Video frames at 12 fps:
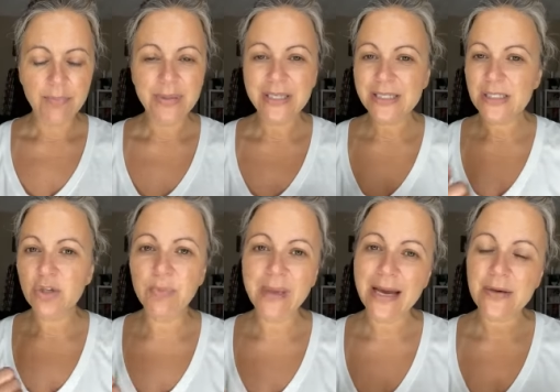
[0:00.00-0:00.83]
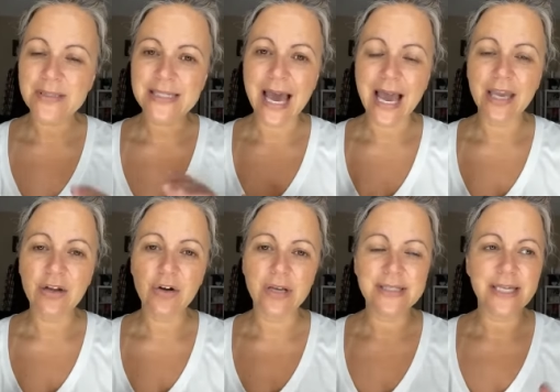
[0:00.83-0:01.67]
Please don't be outside
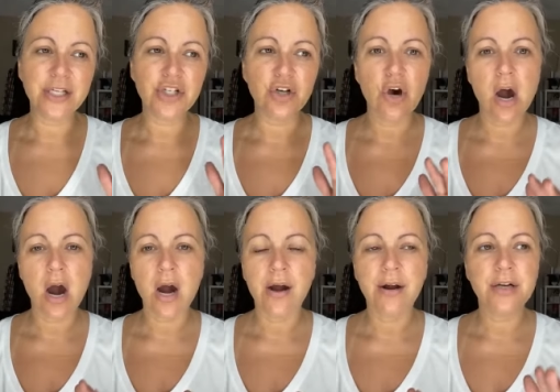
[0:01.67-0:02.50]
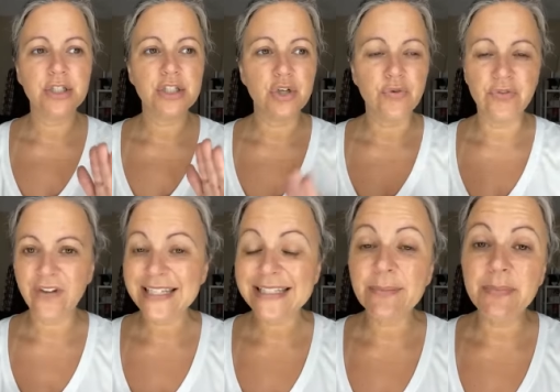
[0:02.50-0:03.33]
or inside your car. Don't
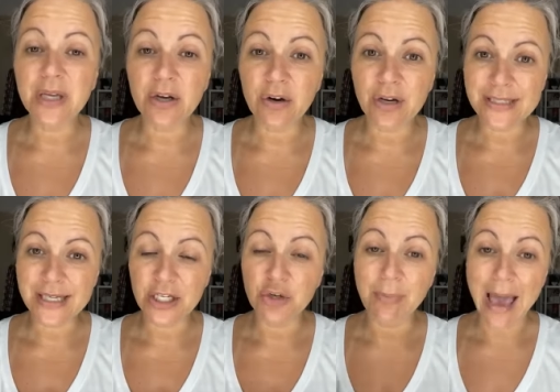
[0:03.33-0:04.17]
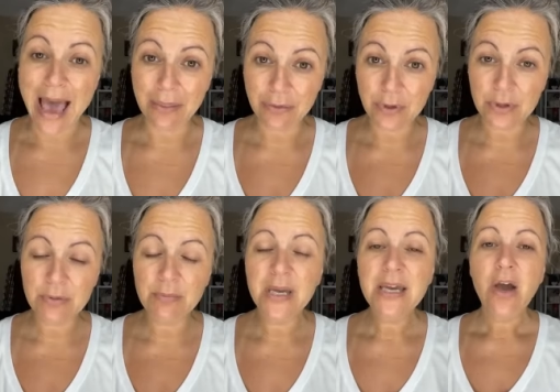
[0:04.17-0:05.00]
face a mirror inside your
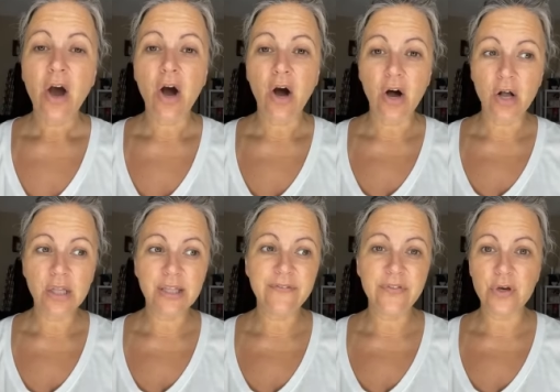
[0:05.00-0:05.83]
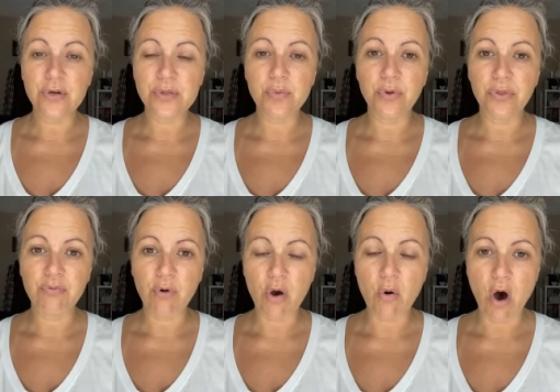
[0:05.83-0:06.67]
bathroom. All of those will
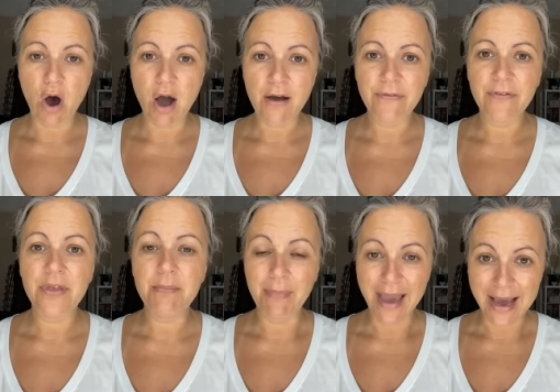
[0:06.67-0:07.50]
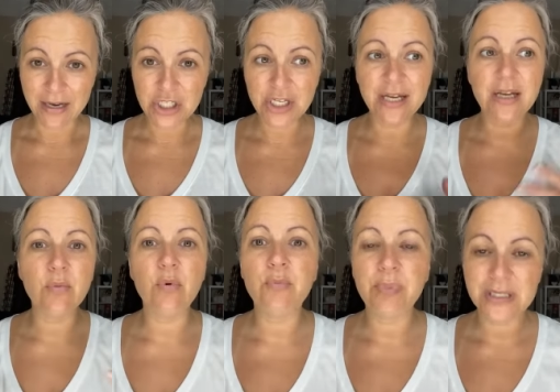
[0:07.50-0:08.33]
throw off the match and it
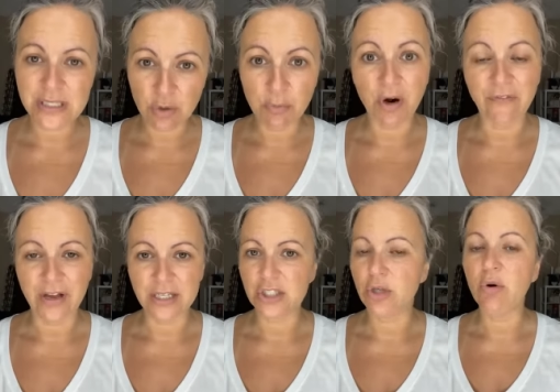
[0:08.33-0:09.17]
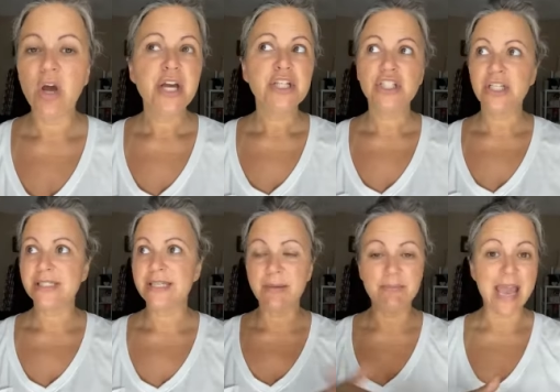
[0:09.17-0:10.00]
won't be so perfect. So just
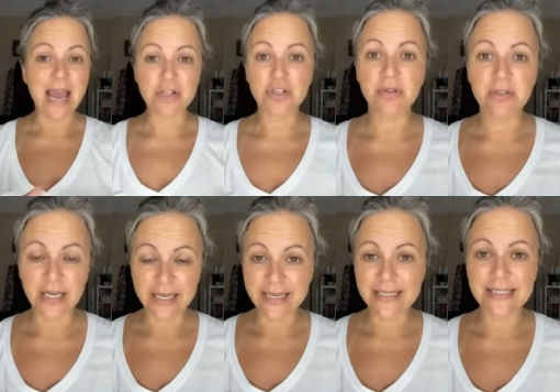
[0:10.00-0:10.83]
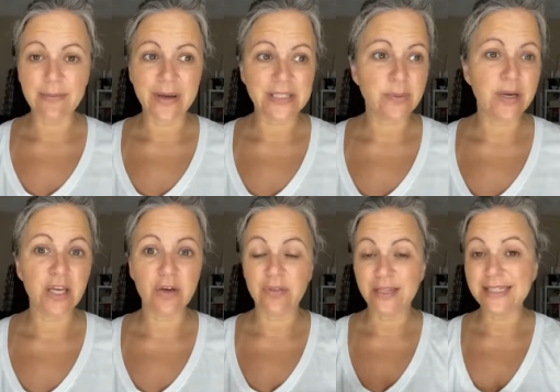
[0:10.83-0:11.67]
natural light is the best way to
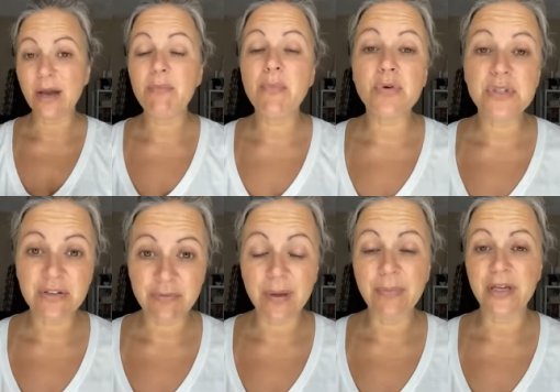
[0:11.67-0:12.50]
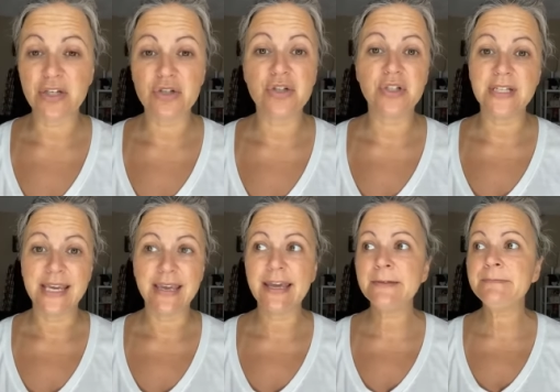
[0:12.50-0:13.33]
go. That's how most of my pictures are
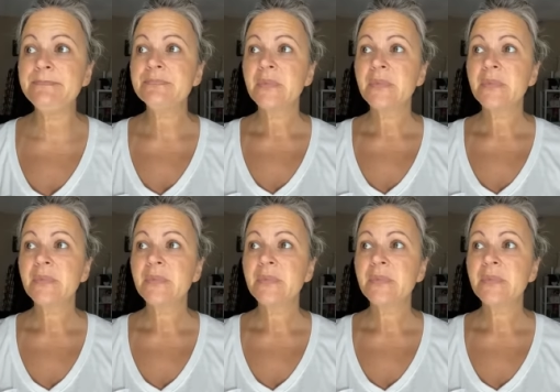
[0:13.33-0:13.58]
taken.